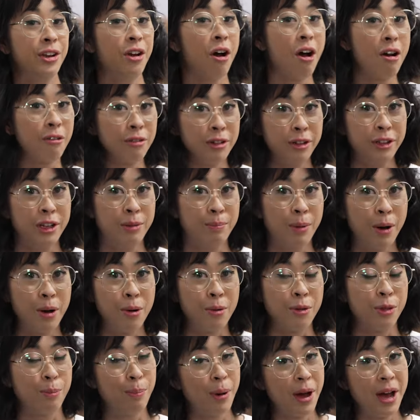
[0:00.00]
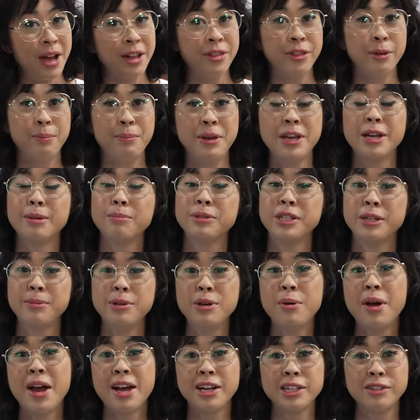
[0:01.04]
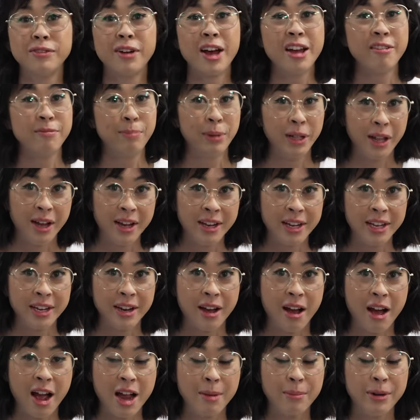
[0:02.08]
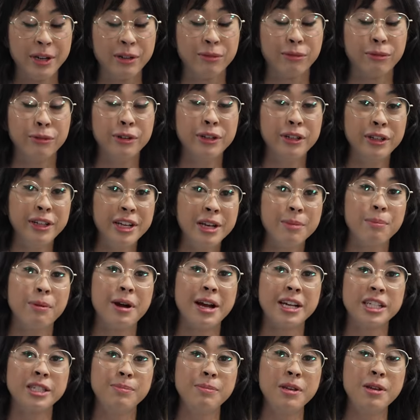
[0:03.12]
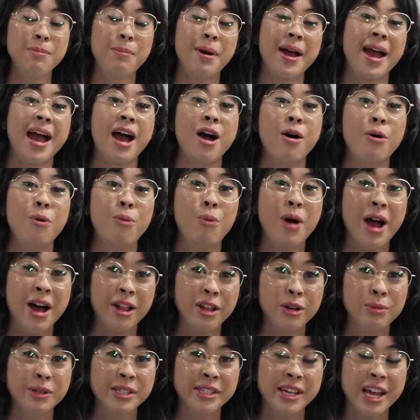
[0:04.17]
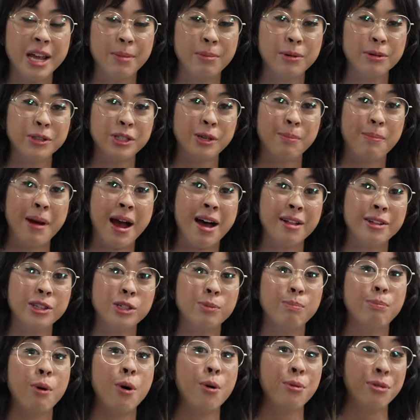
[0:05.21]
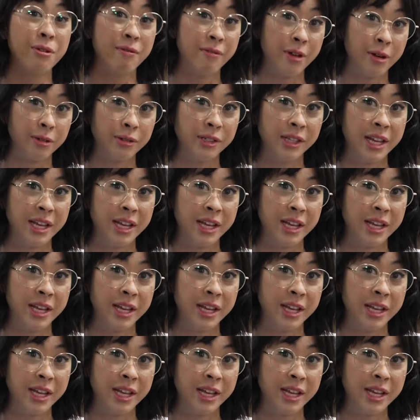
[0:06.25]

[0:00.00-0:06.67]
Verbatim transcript: not really both, but the BMW X5 plug-in hybrid really impressed me by how well it was able to balance both of those